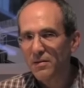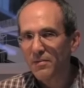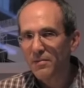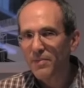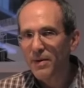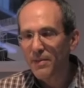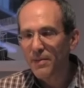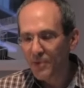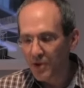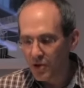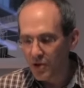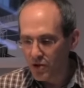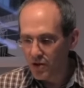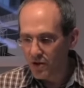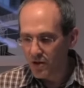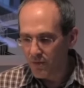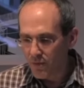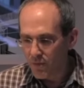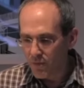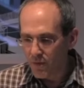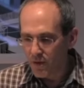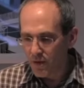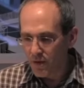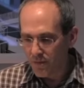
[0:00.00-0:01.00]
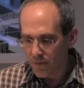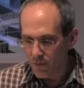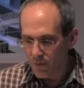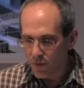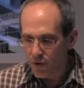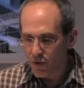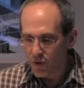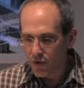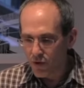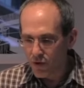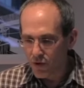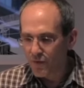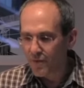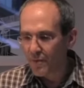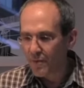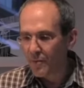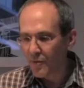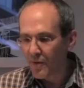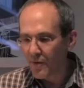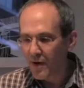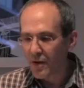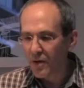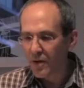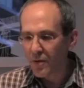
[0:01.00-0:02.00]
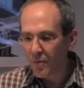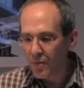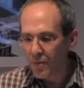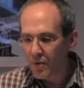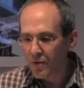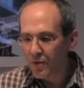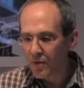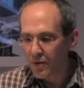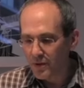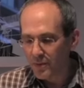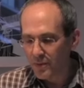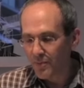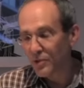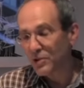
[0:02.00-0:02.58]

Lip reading: population of workers from around the world,